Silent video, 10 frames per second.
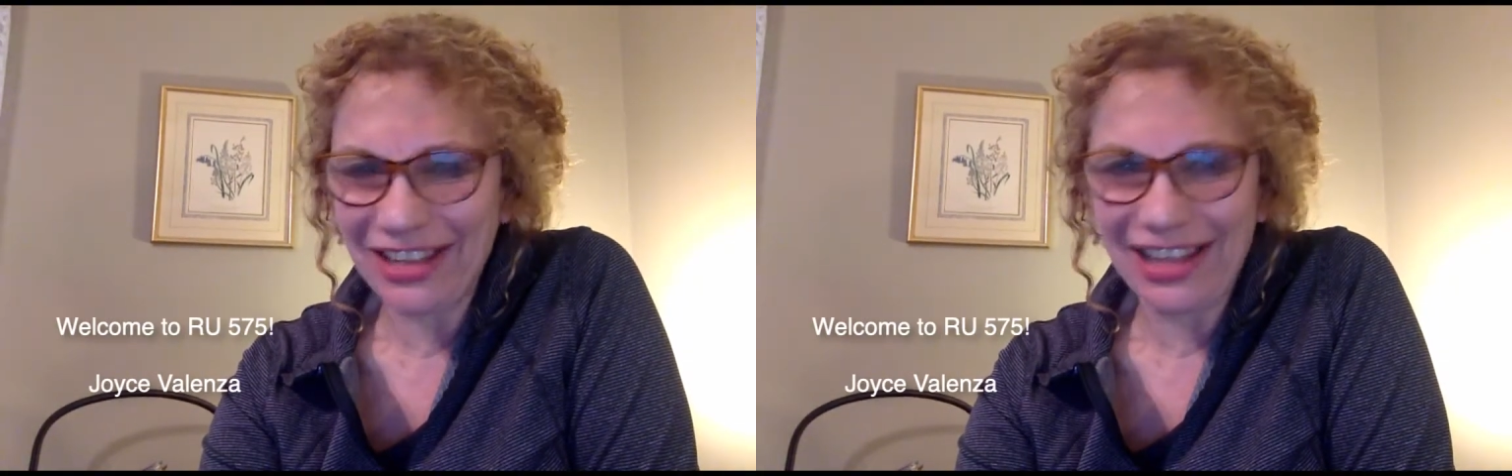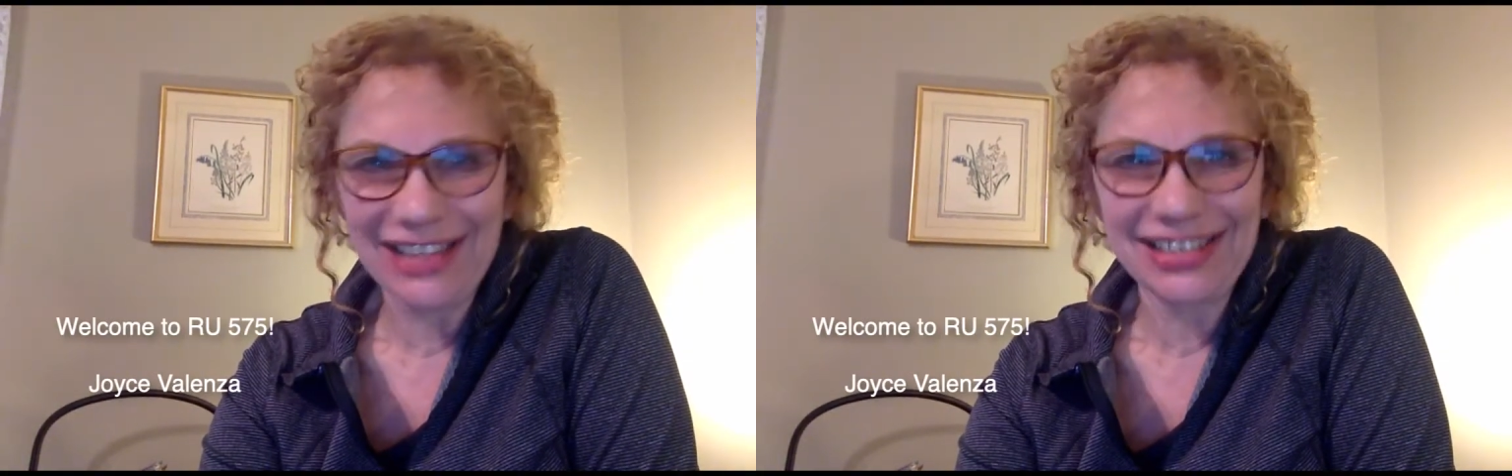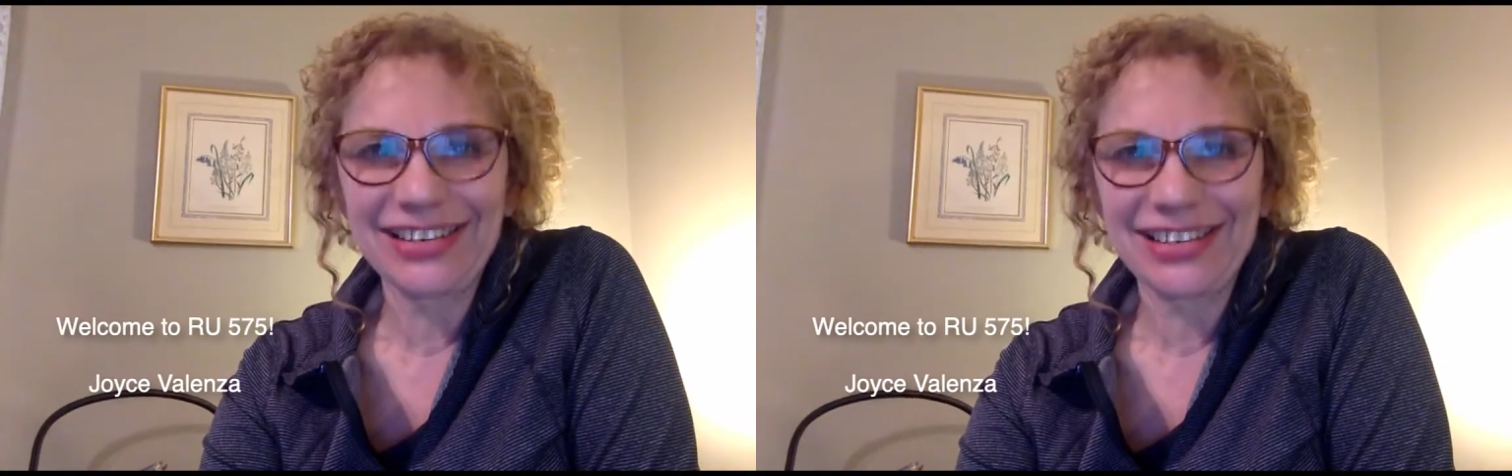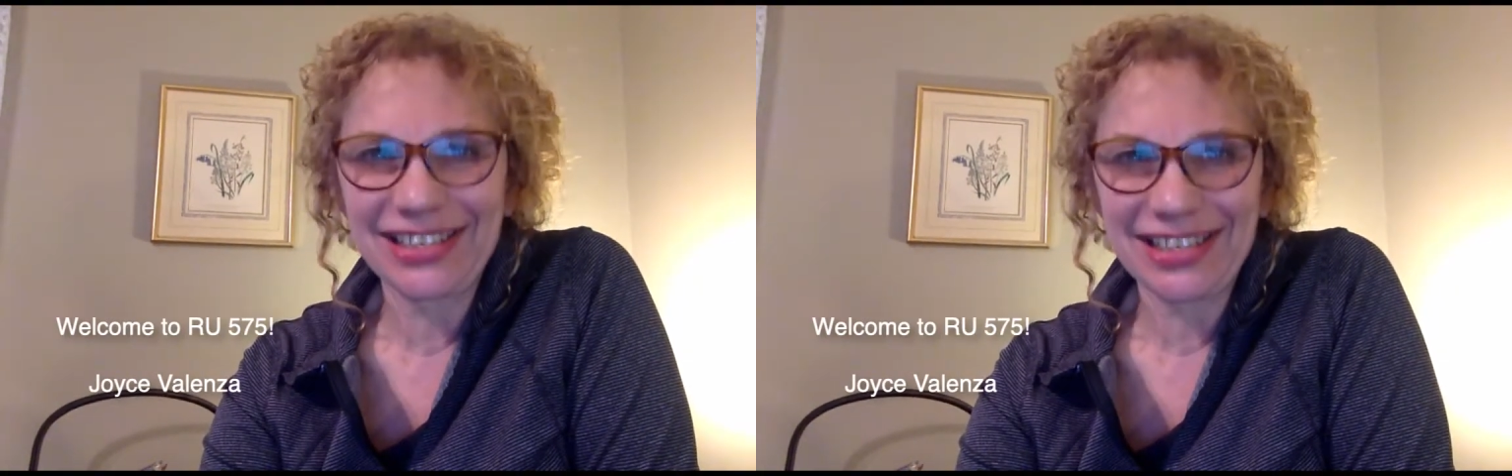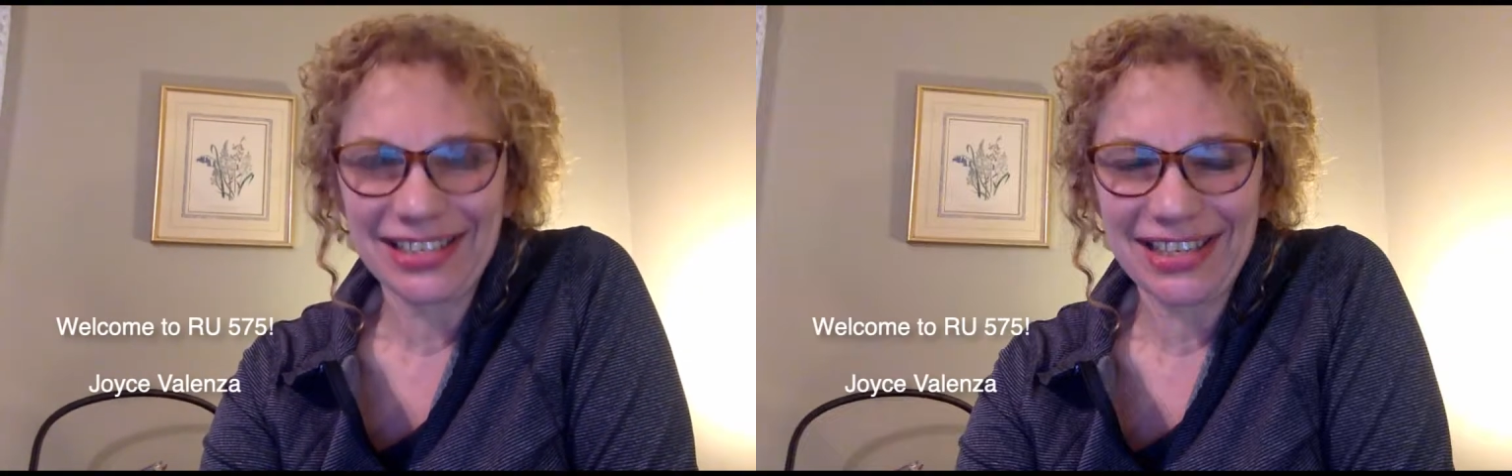class because
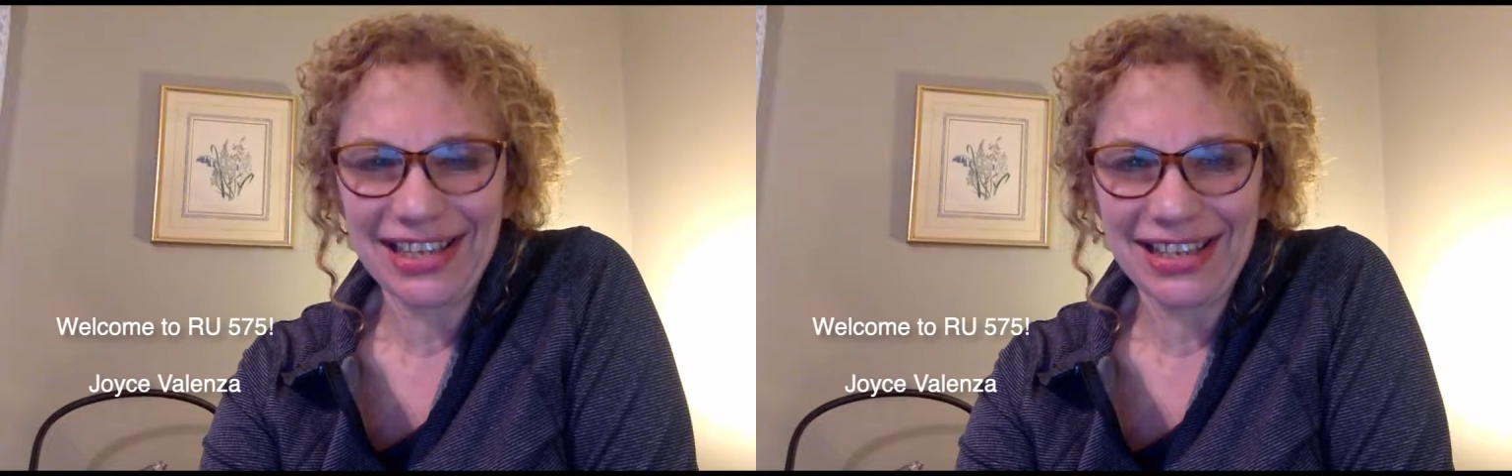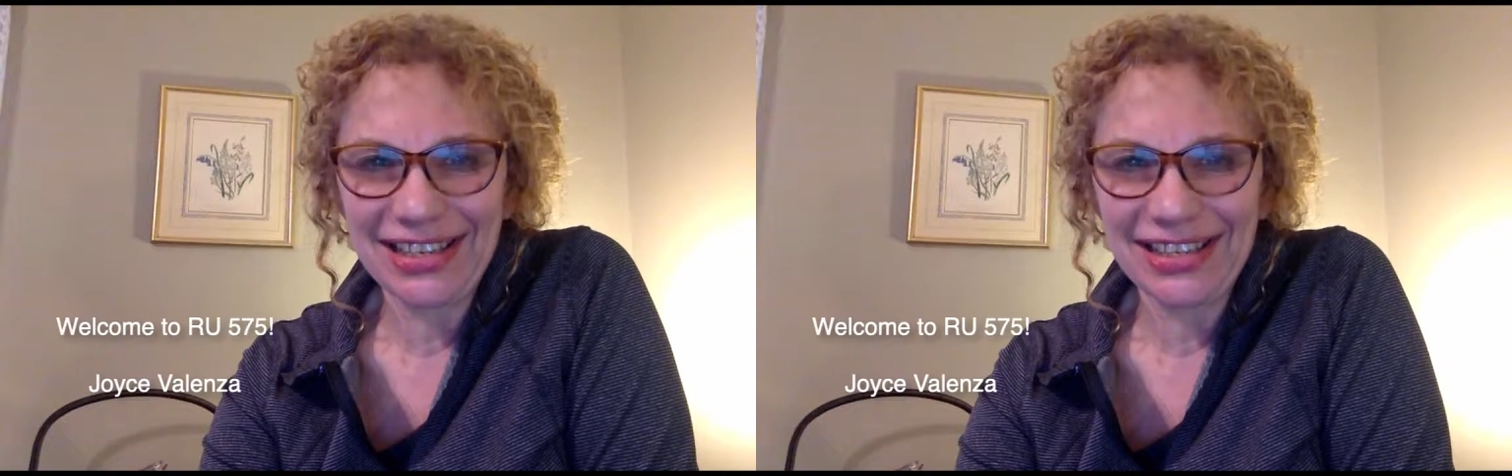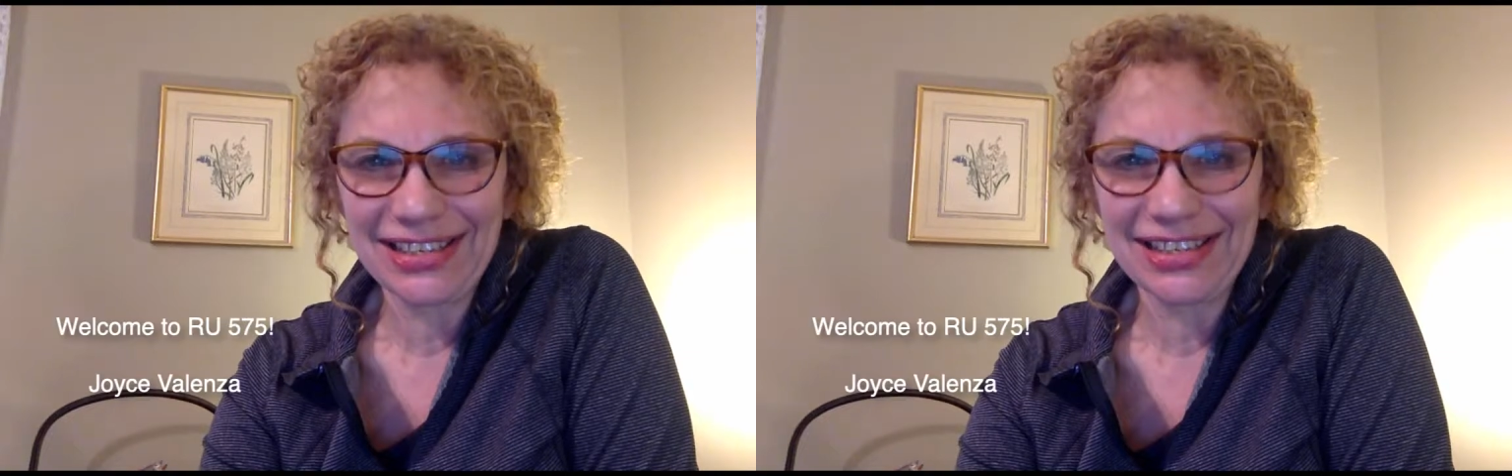this is